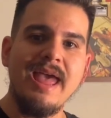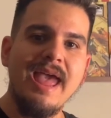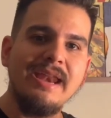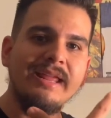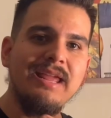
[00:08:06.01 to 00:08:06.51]

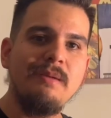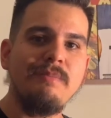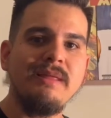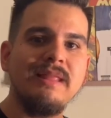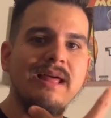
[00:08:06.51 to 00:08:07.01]
and
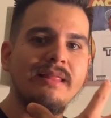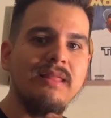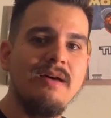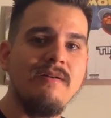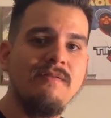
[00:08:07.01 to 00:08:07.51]
keeping that
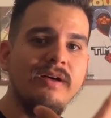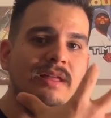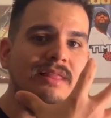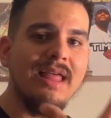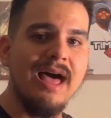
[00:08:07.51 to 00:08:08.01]
love
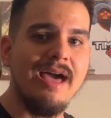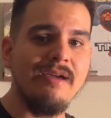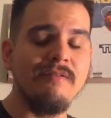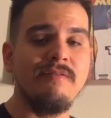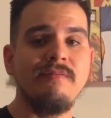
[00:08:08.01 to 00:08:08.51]
alive.